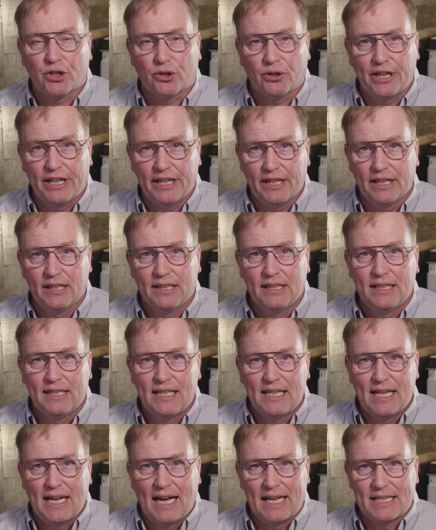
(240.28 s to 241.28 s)
3,
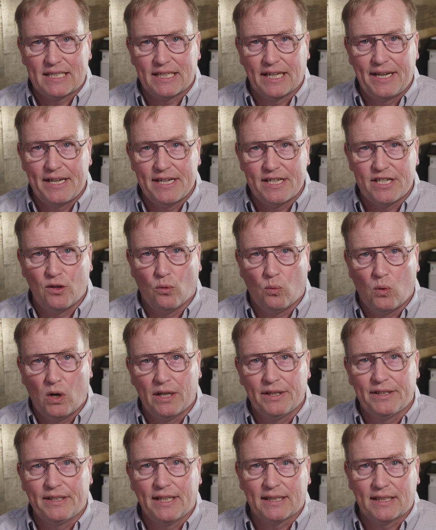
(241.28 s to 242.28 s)
as it is the
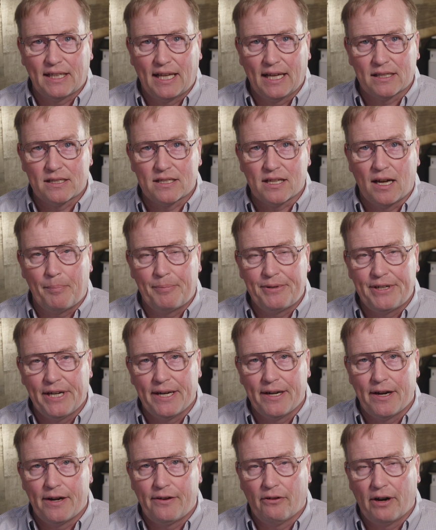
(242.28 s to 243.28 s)
one that gets
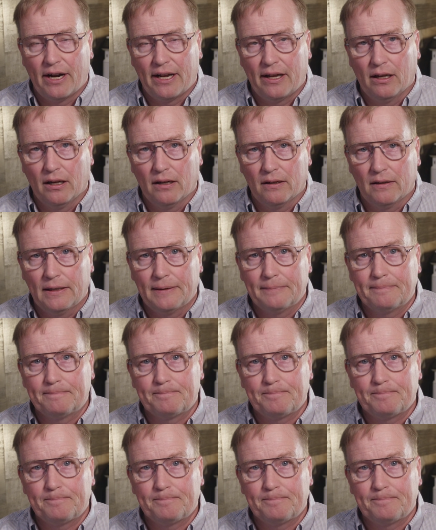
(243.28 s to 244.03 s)
updated regularly.